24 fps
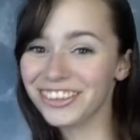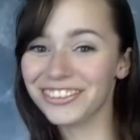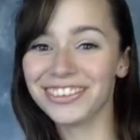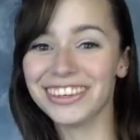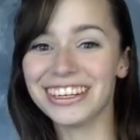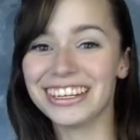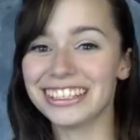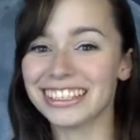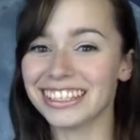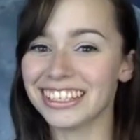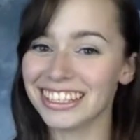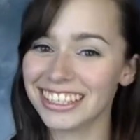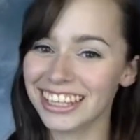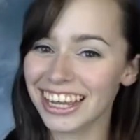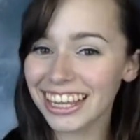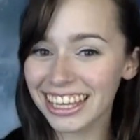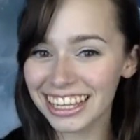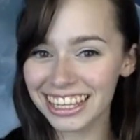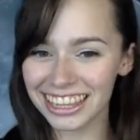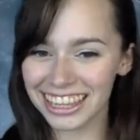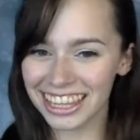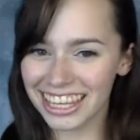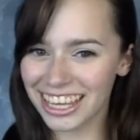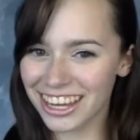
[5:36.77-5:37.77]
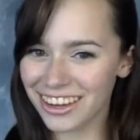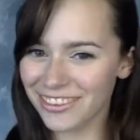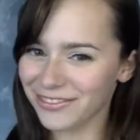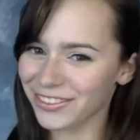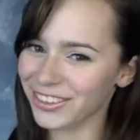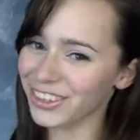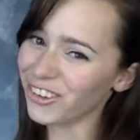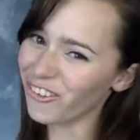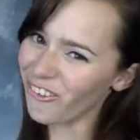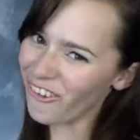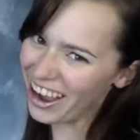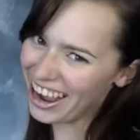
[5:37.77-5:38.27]
the reasons I can think of
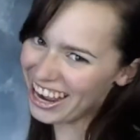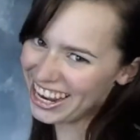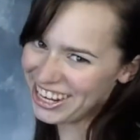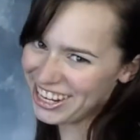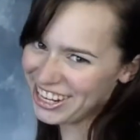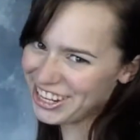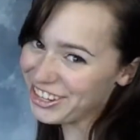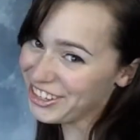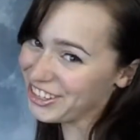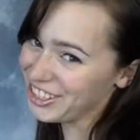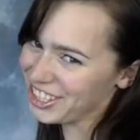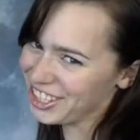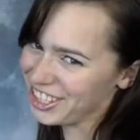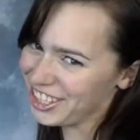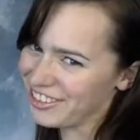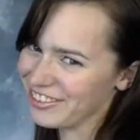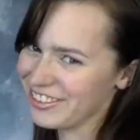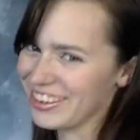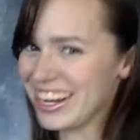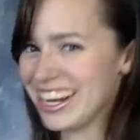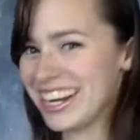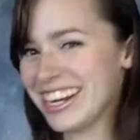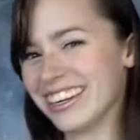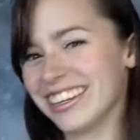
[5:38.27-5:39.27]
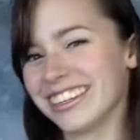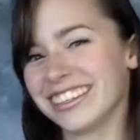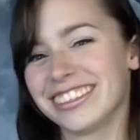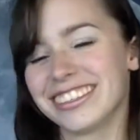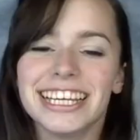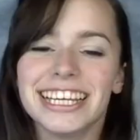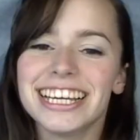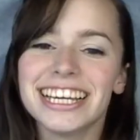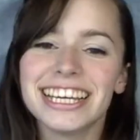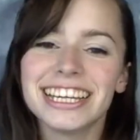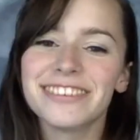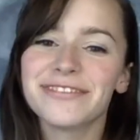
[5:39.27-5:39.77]
for why you should read.
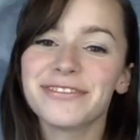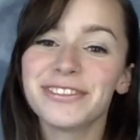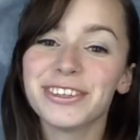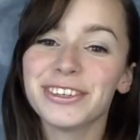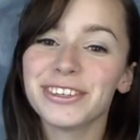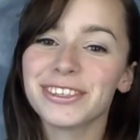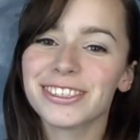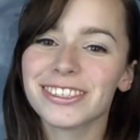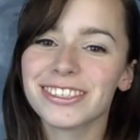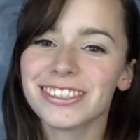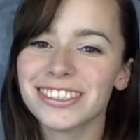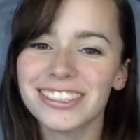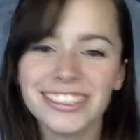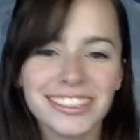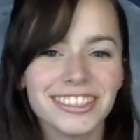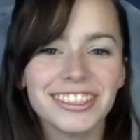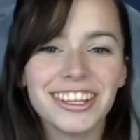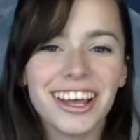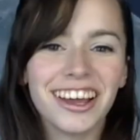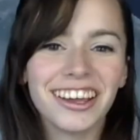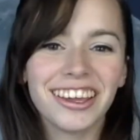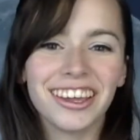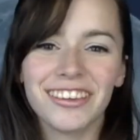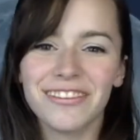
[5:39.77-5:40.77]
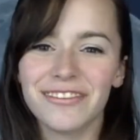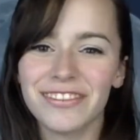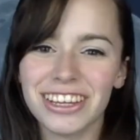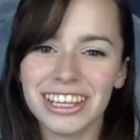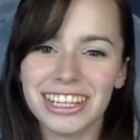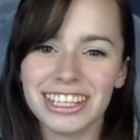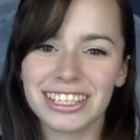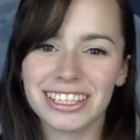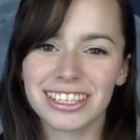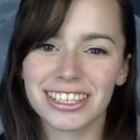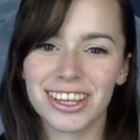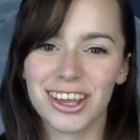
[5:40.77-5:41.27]
And if you're still not
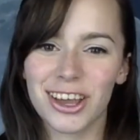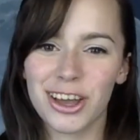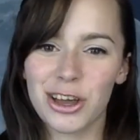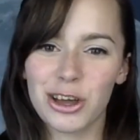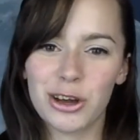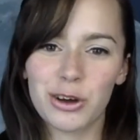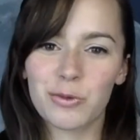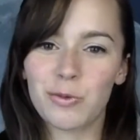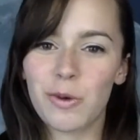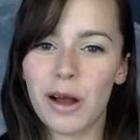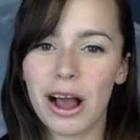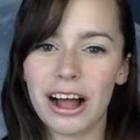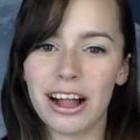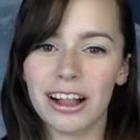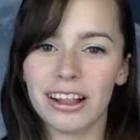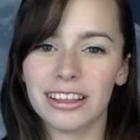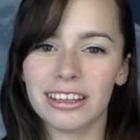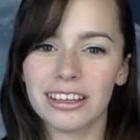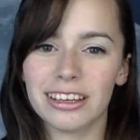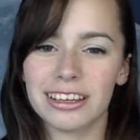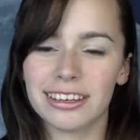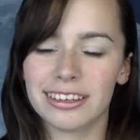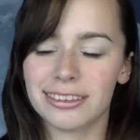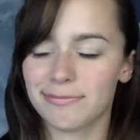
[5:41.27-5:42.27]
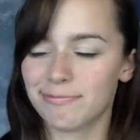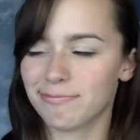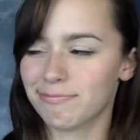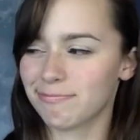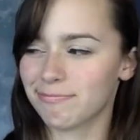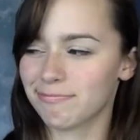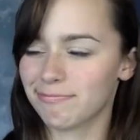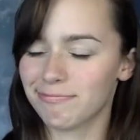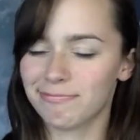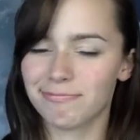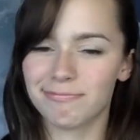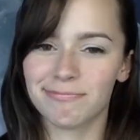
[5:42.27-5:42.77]
convinced, well,
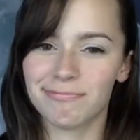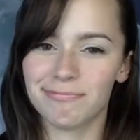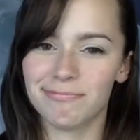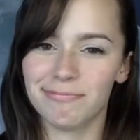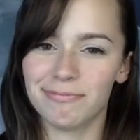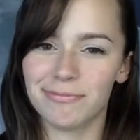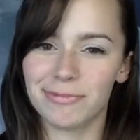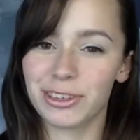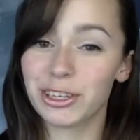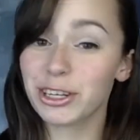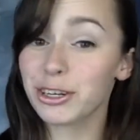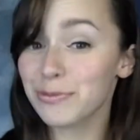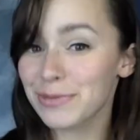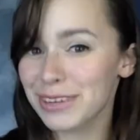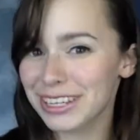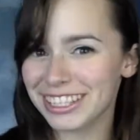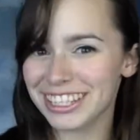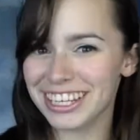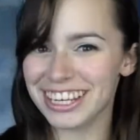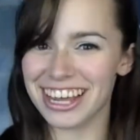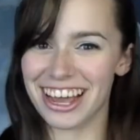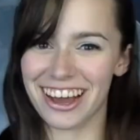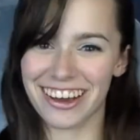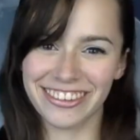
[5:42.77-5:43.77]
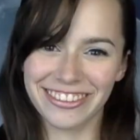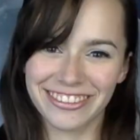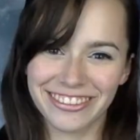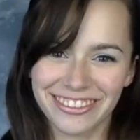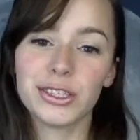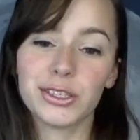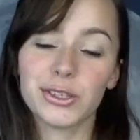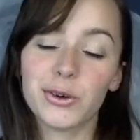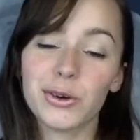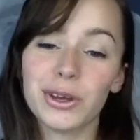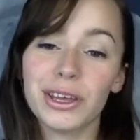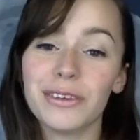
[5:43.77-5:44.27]
you're missing out.
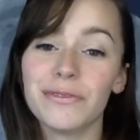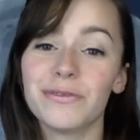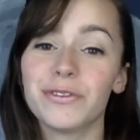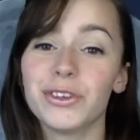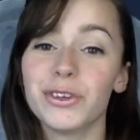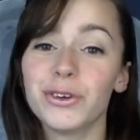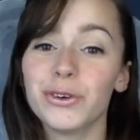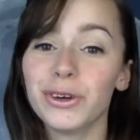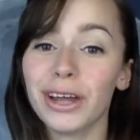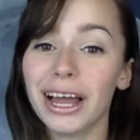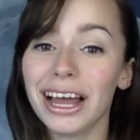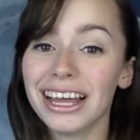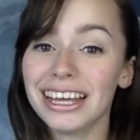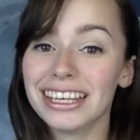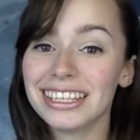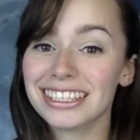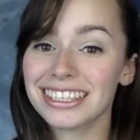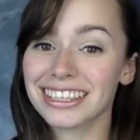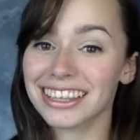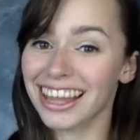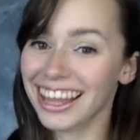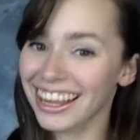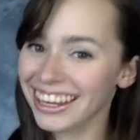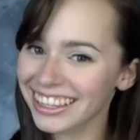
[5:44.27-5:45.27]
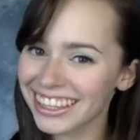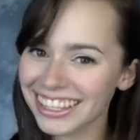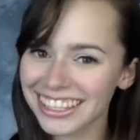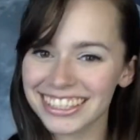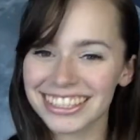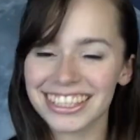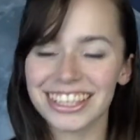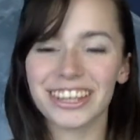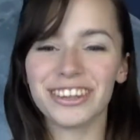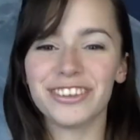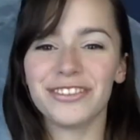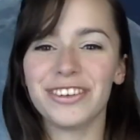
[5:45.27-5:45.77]
So if you guys like this
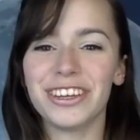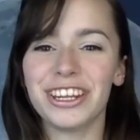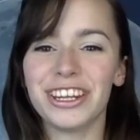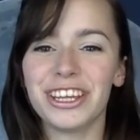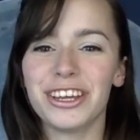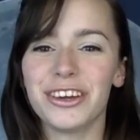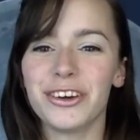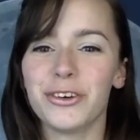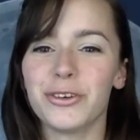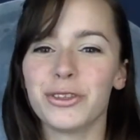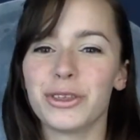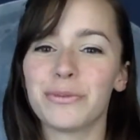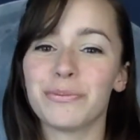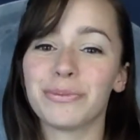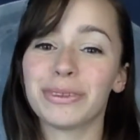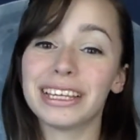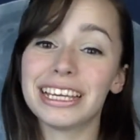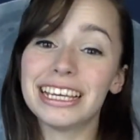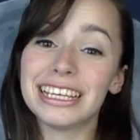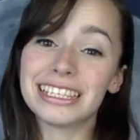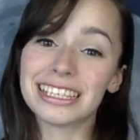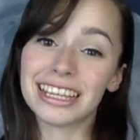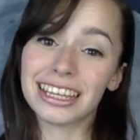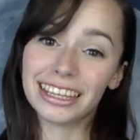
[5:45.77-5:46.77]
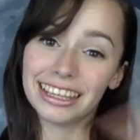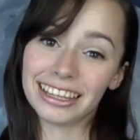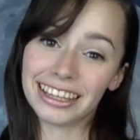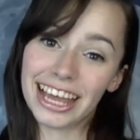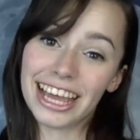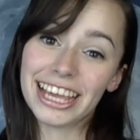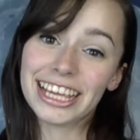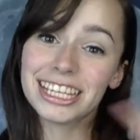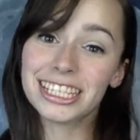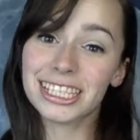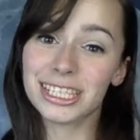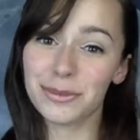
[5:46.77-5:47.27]
little video, then please
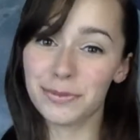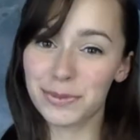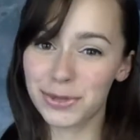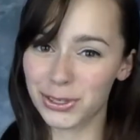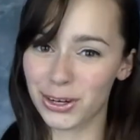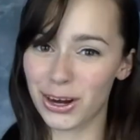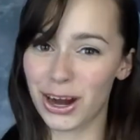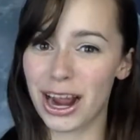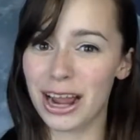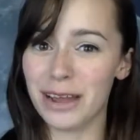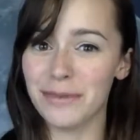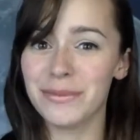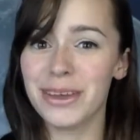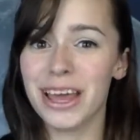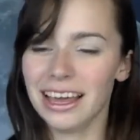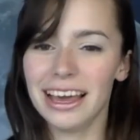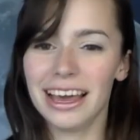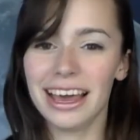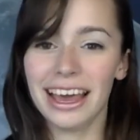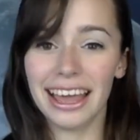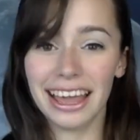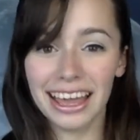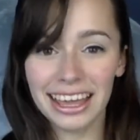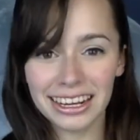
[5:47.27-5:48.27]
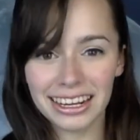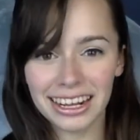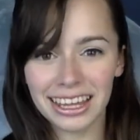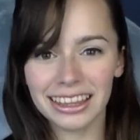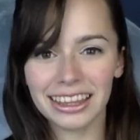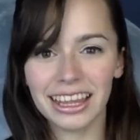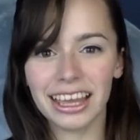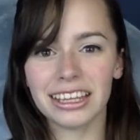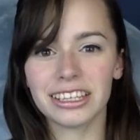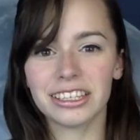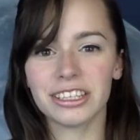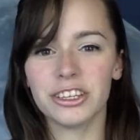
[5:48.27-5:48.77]
like and subscribe. And I'd
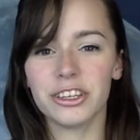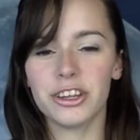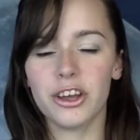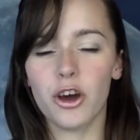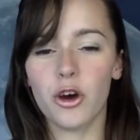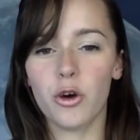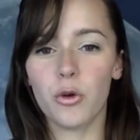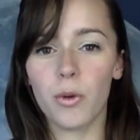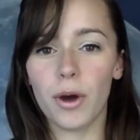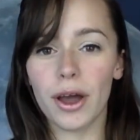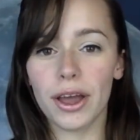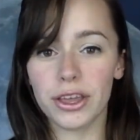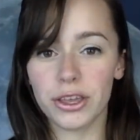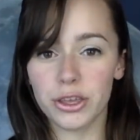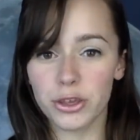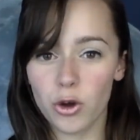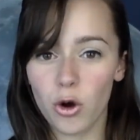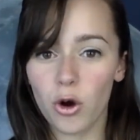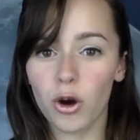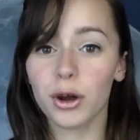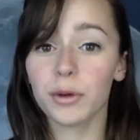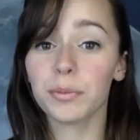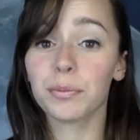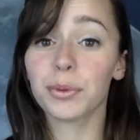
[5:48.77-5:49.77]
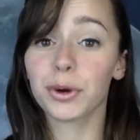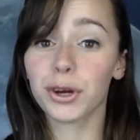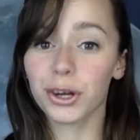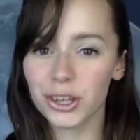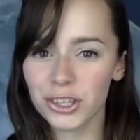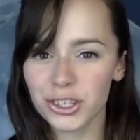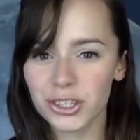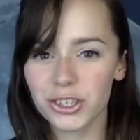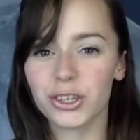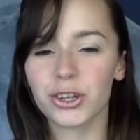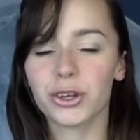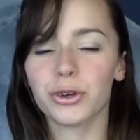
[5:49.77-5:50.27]
like to know what your
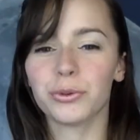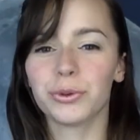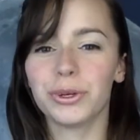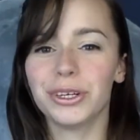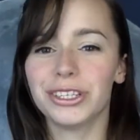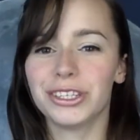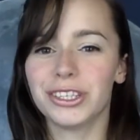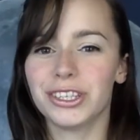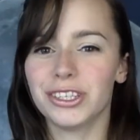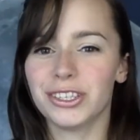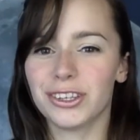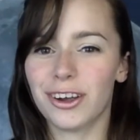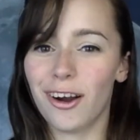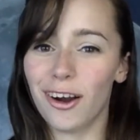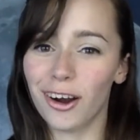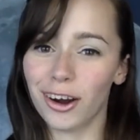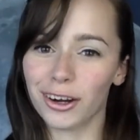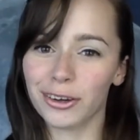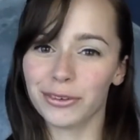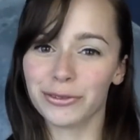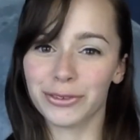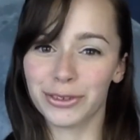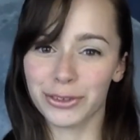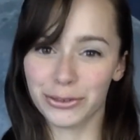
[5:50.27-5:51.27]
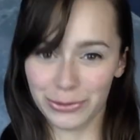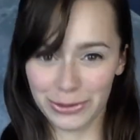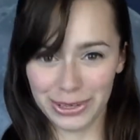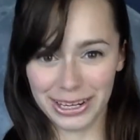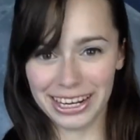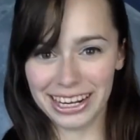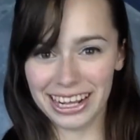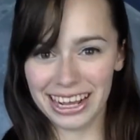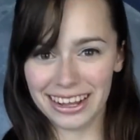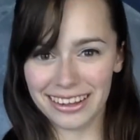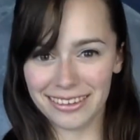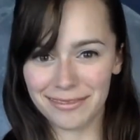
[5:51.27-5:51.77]
personal reasons are for
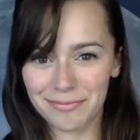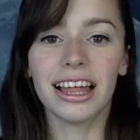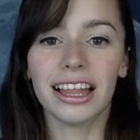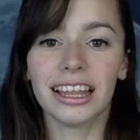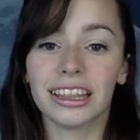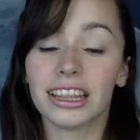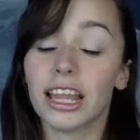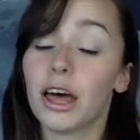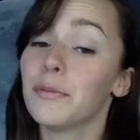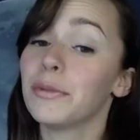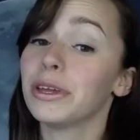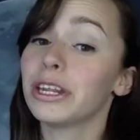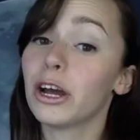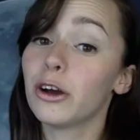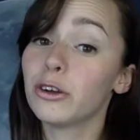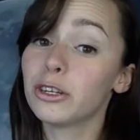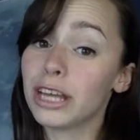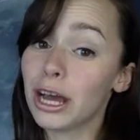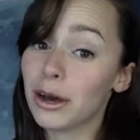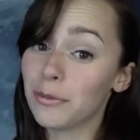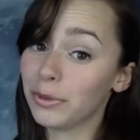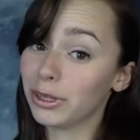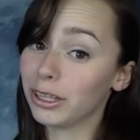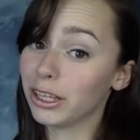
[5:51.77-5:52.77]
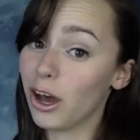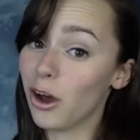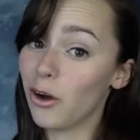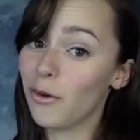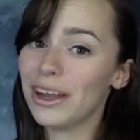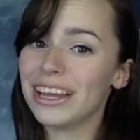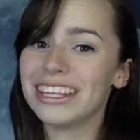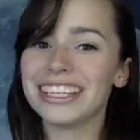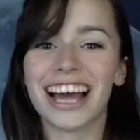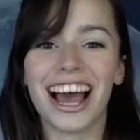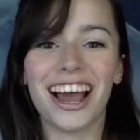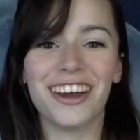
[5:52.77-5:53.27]
reading. Let me know down below,
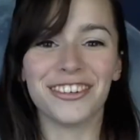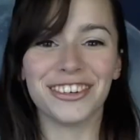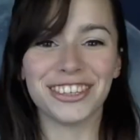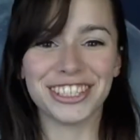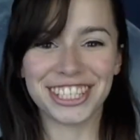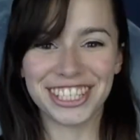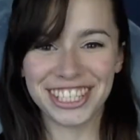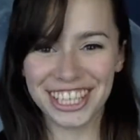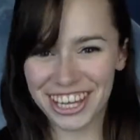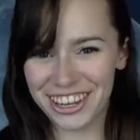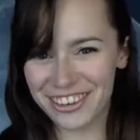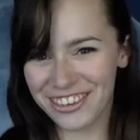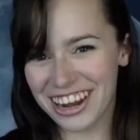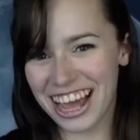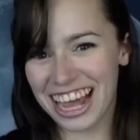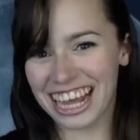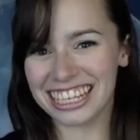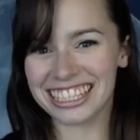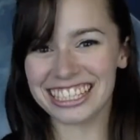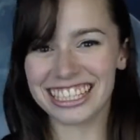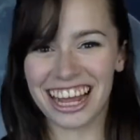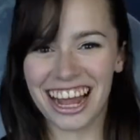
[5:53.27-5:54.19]
and I will see you next